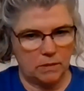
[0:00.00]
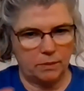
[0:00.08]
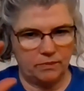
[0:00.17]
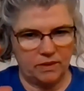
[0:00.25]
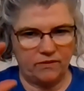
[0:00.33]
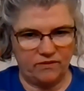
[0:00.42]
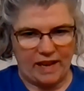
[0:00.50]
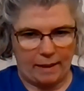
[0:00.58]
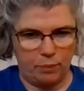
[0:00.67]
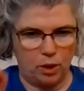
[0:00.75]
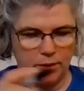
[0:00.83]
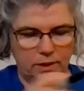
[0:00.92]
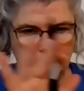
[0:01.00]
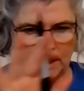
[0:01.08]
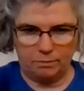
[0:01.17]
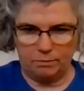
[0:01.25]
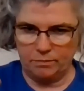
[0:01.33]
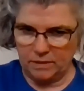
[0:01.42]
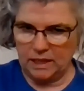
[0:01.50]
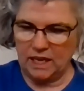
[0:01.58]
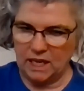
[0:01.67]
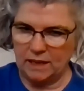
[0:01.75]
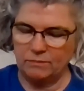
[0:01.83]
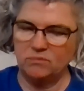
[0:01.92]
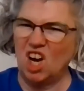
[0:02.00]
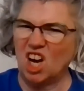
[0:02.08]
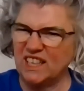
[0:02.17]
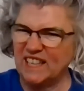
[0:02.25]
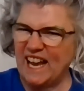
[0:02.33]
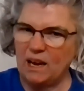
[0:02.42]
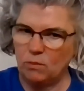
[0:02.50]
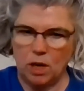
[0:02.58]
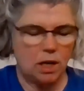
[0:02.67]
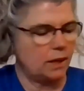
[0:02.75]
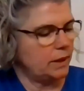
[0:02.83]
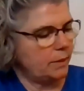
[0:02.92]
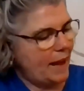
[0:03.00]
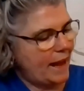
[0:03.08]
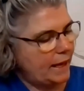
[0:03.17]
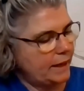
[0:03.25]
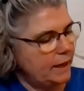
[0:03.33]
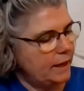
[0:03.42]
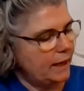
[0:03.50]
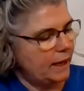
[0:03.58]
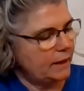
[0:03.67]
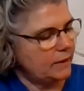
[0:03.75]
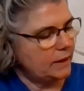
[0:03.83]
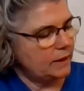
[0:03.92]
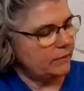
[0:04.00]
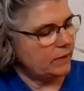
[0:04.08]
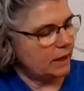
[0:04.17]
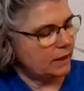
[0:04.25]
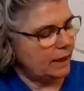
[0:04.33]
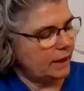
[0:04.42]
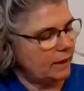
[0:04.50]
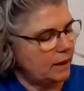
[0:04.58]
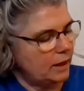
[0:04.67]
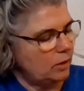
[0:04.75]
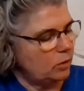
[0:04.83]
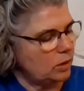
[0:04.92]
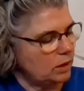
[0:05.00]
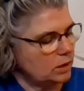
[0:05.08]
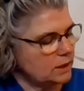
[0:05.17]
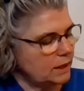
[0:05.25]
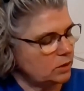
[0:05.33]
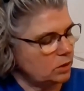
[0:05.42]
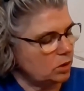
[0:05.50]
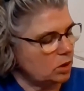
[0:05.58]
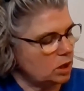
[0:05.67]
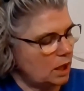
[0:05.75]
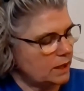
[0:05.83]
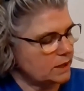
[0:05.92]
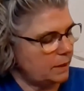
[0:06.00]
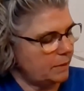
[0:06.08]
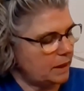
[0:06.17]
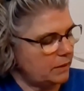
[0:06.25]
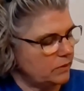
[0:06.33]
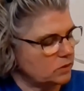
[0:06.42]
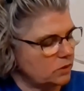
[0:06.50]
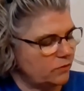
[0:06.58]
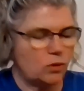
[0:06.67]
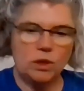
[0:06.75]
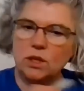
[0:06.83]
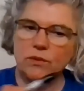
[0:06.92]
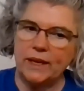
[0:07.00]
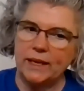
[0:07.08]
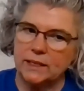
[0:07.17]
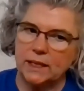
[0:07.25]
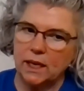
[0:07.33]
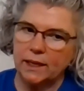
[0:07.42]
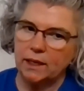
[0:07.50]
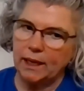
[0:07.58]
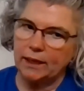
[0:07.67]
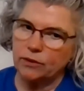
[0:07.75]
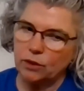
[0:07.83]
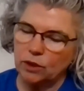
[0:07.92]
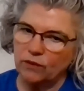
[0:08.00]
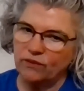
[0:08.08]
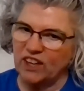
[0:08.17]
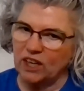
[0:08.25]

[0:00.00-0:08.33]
the flat part that the dog and the cat walk on, the pad. And then they've got like, where it looks like their little claws come out of those 4 little things that kind of like their little